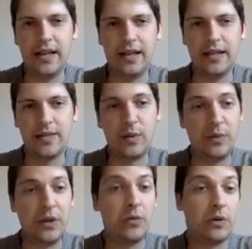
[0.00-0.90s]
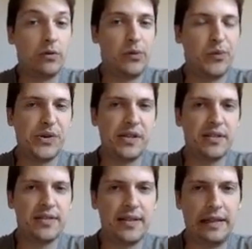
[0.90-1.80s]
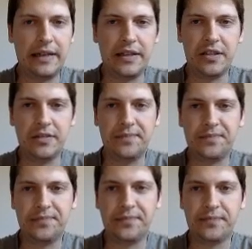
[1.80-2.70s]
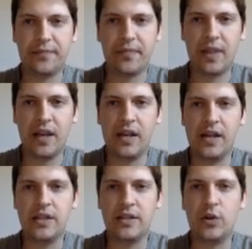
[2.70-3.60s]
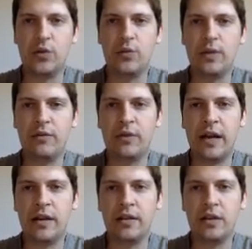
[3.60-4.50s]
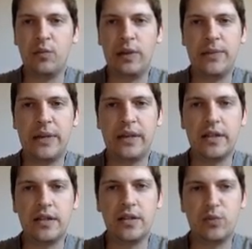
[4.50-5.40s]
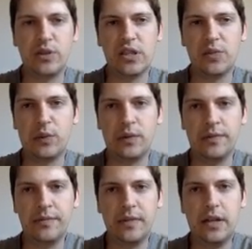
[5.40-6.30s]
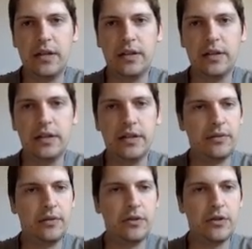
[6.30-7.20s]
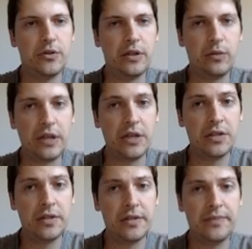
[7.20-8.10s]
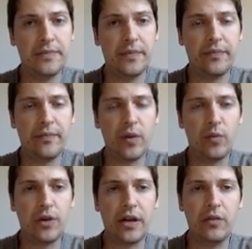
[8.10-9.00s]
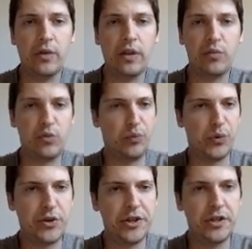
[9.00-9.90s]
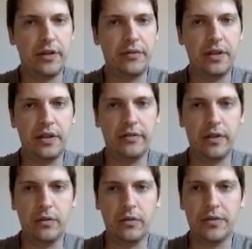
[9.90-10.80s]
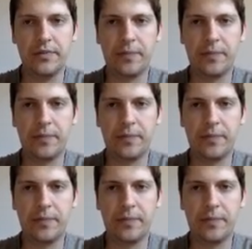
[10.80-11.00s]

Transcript: This parameter will represent selection. So Manfred Eigen implemented this principle in differential equations, working with proportion of individuals.